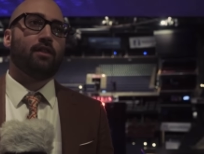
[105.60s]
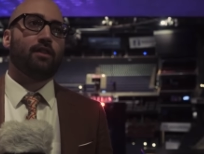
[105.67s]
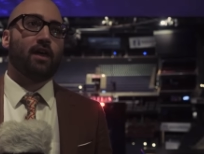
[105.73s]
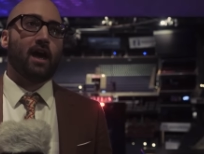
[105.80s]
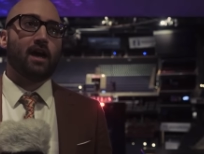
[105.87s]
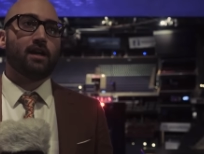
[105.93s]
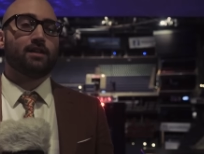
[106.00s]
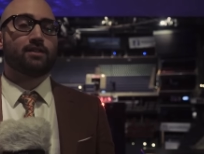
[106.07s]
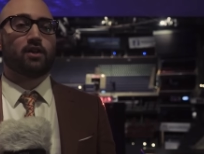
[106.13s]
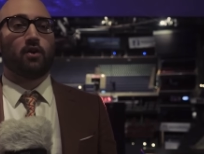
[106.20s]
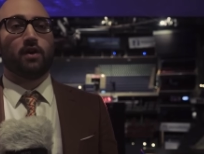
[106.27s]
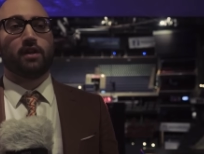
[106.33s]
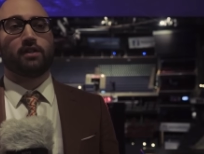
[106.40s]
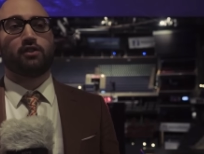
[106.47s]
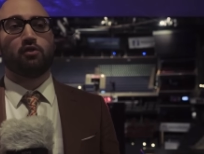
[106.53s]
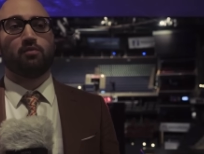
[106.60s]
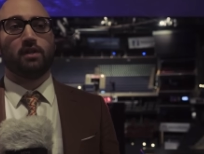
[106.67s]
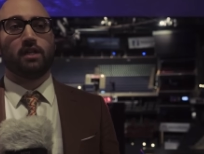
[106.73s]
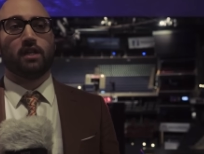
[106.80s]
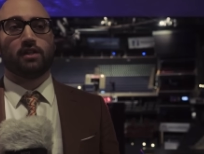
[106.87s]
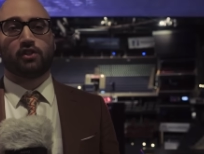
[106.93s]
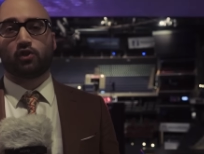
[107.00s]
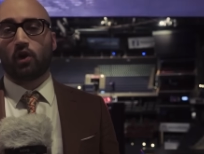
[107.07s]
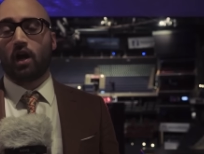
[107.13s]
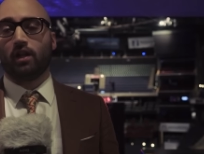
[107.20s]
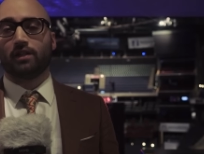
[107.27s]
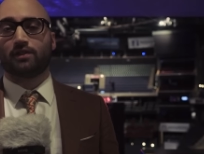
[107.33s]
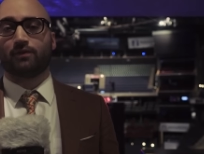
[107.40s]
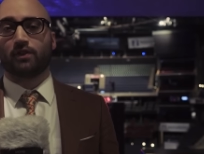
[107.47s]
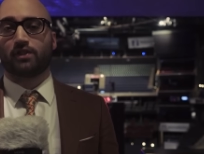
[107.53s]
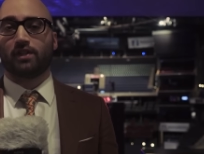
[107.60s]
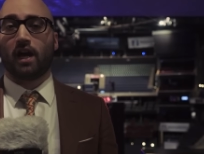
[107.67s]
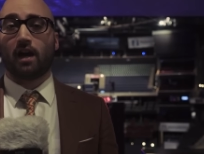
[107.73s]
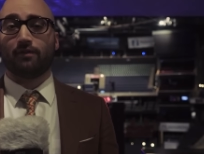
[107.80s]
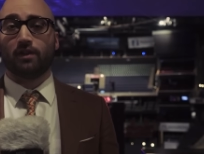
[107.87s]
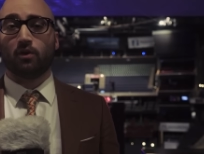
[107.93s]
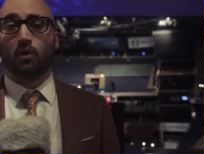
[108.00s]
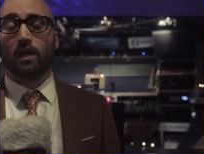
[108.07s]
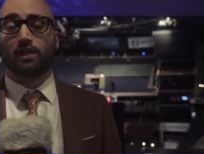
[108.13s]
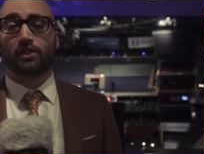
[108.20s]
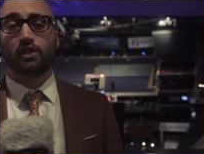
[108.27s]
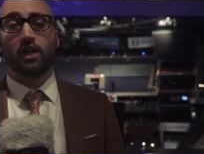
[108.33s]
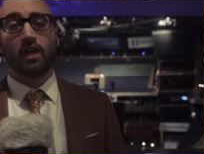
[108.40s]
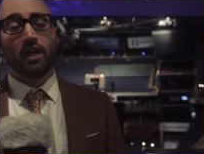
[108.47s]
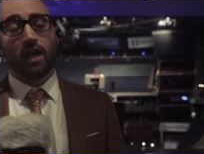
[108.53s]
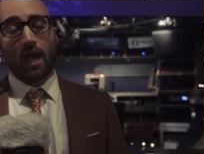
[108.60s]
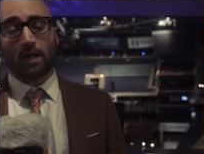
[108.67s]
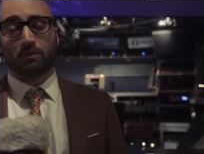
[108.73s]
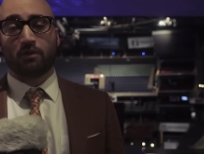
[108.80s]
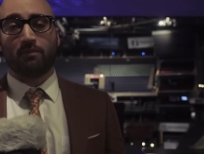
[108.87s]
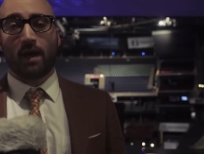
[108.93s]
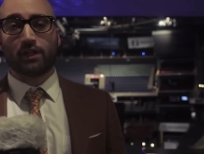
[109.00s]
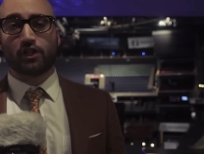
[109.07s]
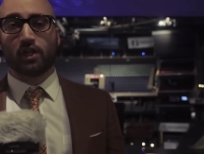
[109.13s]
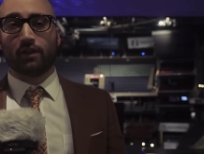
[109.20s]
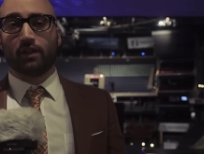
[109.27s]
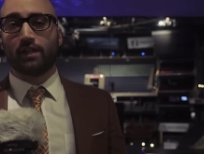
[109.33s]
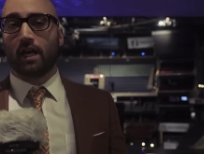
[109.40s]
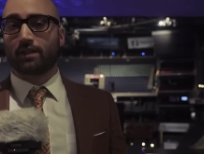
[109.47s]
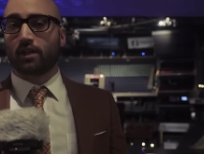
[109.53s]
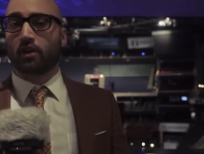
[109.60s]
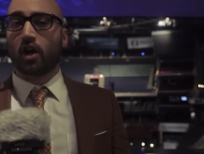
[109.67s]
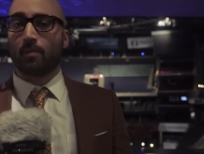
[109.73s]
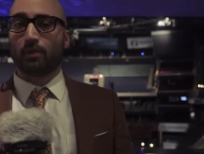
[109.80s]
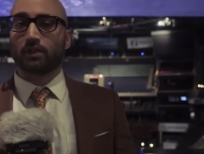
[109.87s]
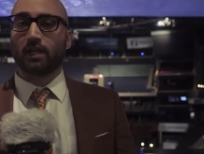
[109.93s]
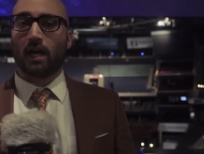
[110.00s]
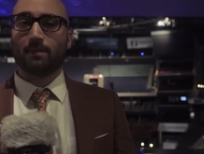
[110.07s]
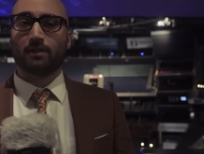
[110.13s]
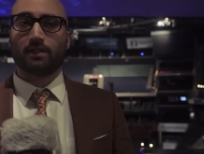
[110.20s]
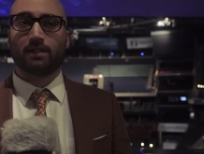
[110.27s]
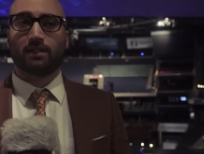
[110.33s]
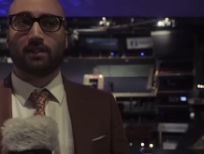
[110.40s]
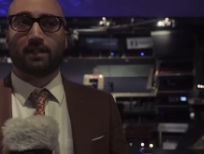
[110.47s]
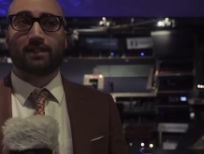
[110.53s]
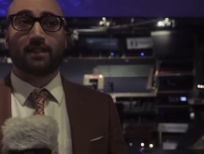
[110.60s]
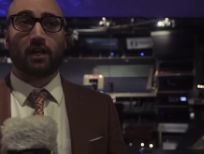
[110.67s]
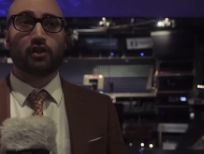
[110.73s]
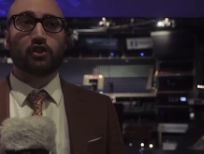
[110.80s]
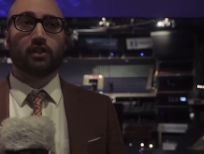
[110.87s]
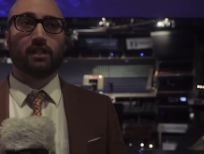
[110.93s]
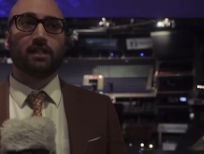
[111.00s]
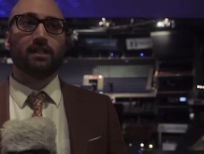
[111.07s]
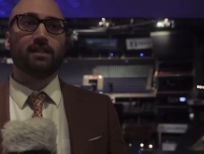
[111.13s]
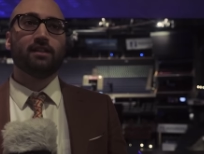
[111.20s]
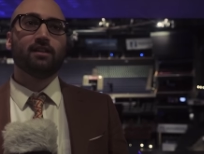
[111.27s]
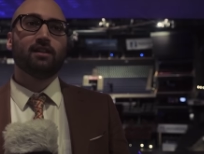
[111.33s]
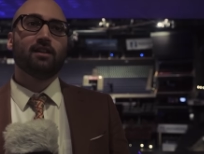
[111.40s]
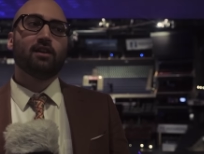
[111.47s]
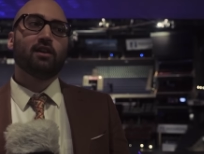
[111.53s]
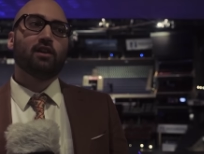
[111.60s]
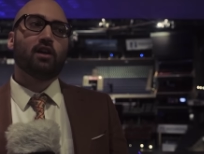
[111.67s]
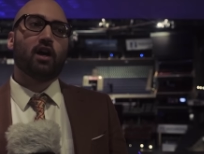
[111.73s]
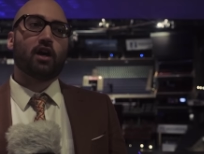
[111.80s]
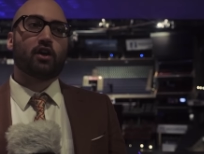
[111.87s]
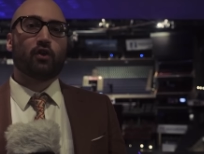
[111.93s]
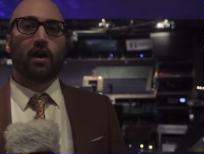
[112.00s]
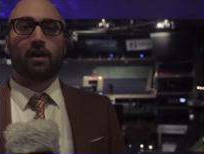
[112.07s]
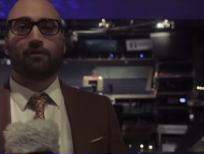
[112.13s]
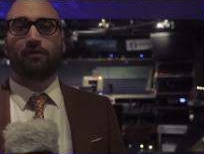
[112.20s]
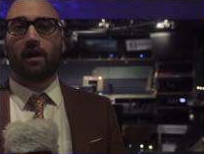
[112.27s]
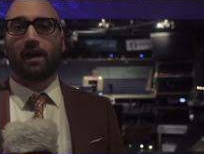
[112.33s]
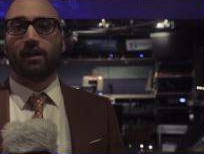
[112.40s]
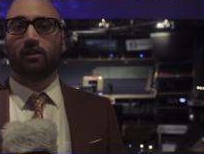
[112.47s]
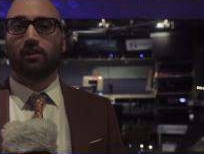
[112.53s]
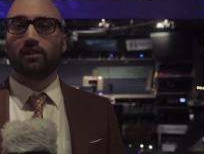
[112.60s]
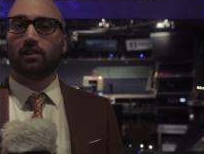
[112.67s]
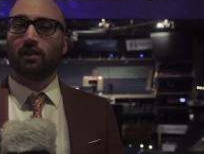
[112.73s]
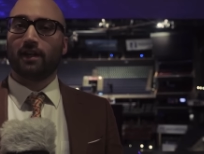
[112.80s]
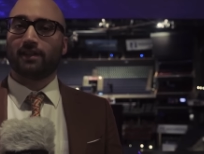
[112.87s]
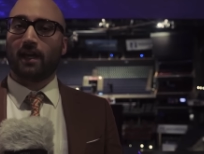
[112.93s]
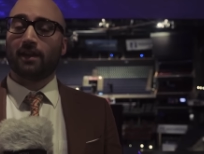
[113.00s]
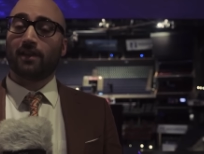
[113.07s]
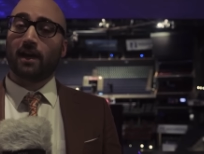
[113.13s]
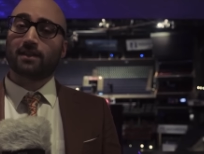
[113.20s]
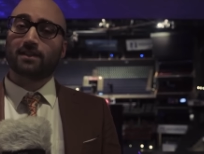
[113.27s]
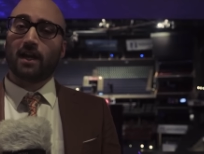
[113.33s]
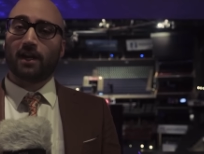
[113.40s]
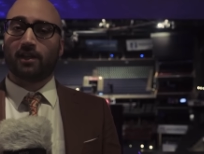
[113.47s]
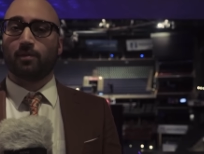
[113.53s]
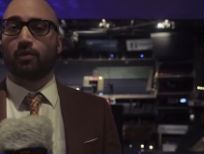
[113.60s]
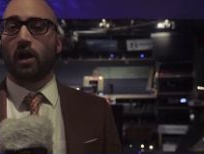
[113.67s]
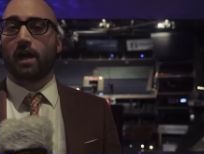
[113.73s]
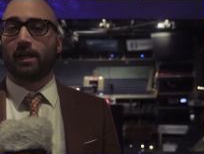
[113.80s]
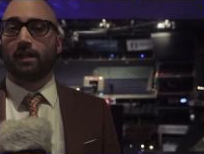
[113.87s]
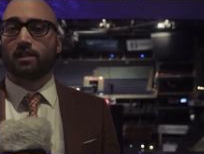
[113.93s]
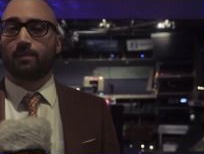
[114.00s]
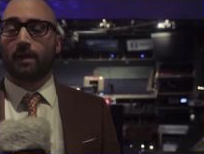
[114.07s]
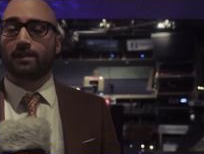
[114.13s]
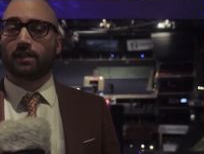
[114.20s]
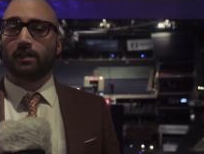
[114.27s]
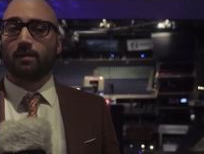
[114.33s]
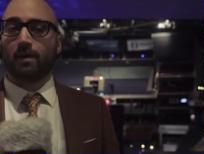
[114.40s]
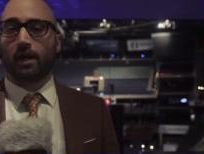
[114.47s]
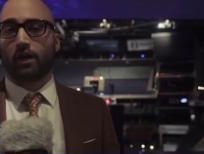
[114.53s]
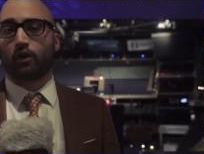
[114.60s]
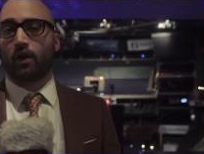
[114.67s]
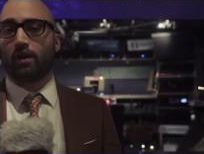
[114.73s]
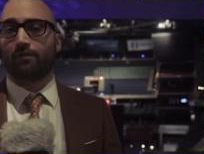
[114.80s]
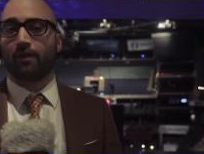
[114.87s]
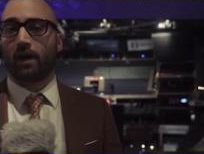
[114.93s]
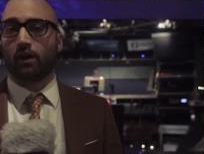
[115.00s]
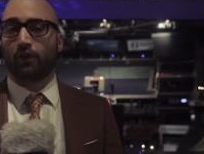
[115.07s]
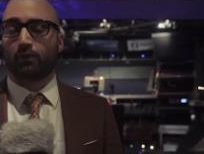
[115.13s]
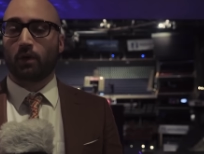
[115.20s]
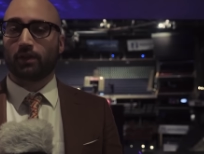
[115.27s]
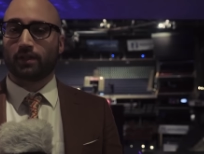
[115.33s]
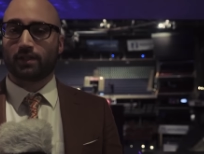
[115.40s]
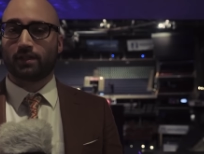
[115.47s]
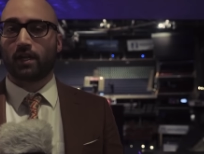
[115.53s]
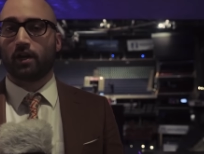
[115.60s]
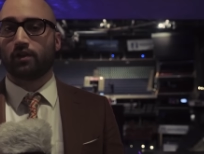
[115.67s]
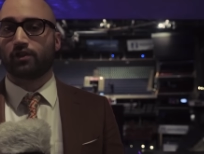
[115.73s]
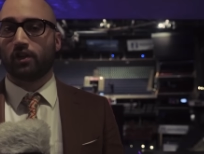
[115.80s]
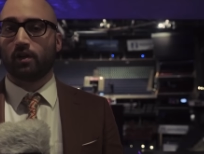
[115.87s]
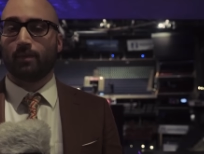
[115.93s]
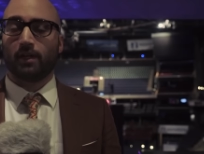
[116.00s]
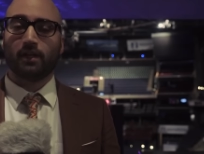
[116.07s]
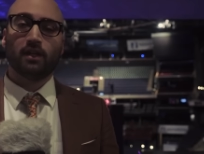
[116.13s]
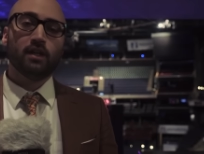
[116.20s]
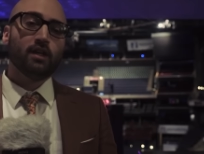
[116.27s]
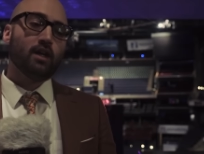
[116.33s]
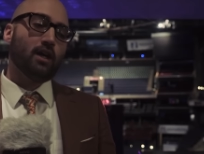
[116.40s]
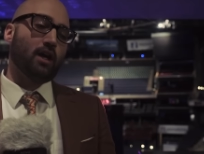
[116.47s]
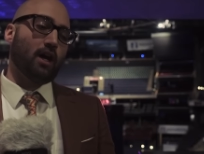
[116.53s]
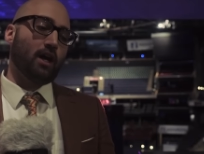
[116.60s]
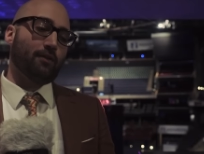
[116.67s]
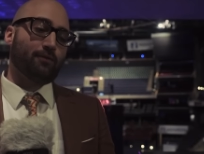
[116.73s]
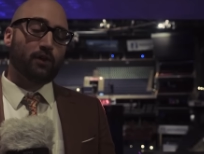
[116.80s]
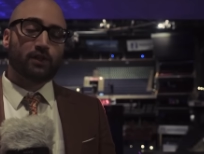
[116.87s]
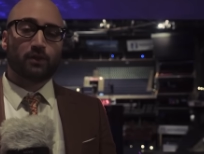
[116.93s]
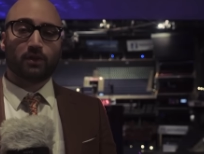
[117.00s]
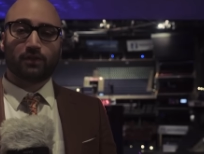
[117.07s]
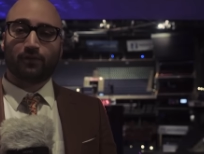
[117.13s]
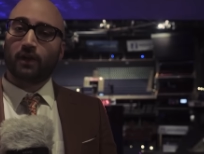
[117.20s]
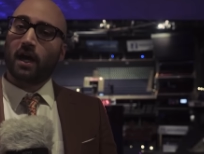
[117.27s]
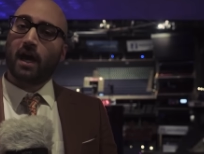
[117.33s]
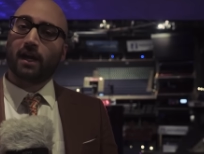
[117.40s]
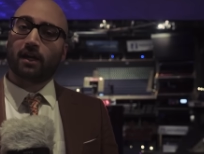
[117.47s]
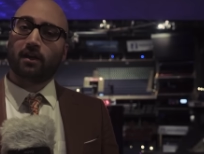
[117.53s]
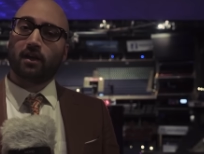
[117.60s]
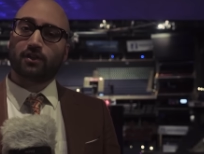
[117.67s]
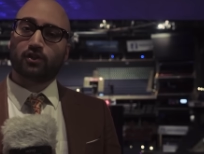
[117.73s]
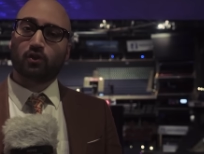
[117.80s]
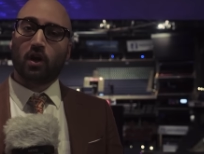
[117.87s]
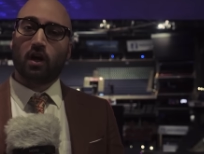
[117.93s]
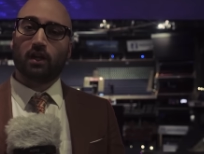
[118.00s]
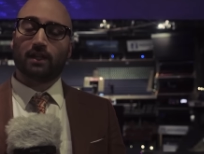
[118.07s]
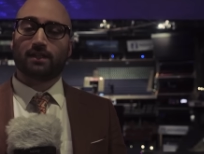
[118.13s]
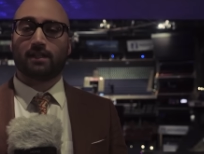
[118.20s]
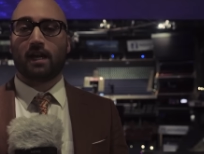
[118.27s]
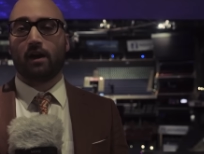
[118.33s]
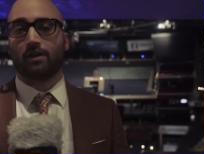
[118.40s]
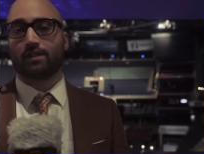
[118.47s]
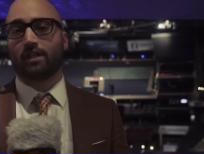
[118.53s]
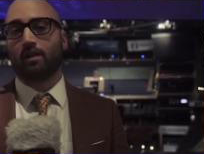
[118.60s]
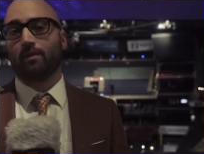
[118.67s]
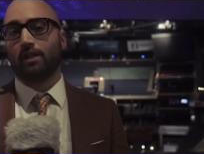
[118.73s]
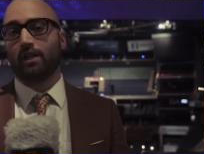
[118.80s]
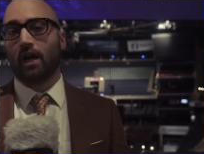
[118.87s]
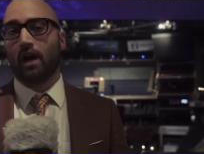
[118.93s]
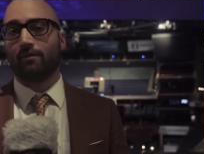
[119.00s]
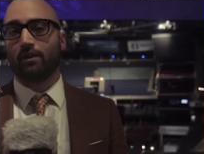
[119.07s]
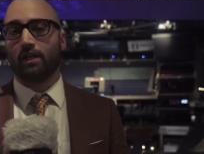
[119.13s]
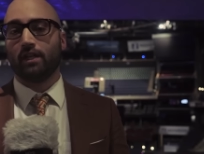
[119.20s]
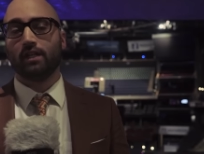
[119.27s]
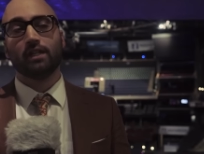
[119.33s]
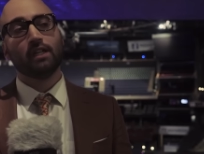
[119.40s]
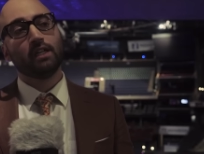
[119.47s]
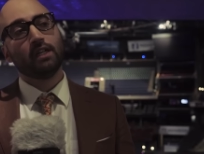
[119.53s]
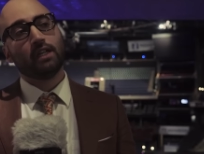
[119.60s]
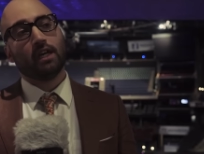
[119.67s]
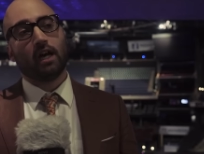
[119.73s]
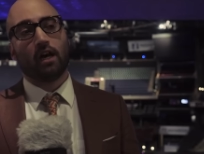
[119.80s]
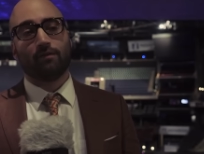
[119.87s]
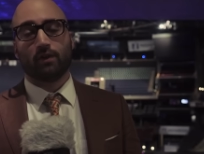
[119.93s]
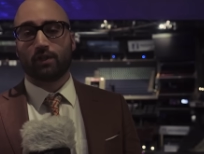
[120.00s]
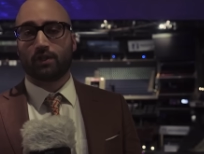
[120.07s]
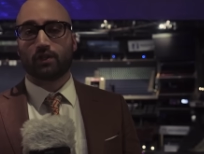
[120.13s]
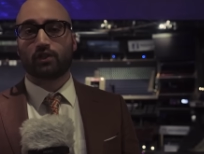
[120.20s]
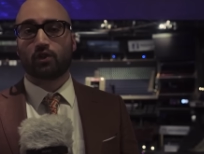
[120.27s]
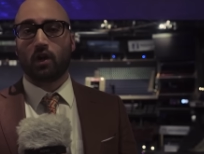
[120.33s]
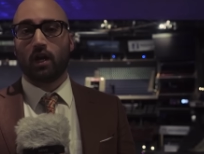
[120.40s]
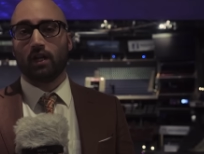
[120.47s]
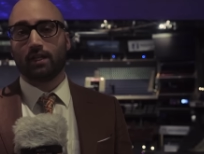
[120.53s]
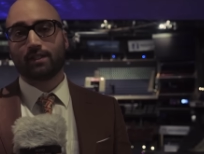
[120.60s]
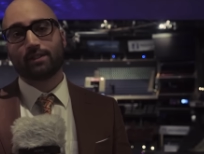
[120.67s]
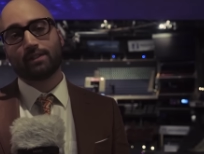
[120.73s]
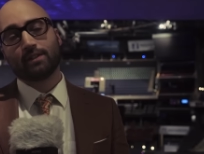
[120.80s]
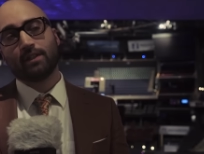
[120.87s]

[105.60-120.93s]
that is going to be Astralis versus Na'Vi, which, as we've mentioned on the desk a couple times, this is essentially a grand final. Like that side of the bracket has basically been a grand final throughout this entire tournament. First it was Fnatic, Astralis, now it's going to be Na'Vi versus Astralis.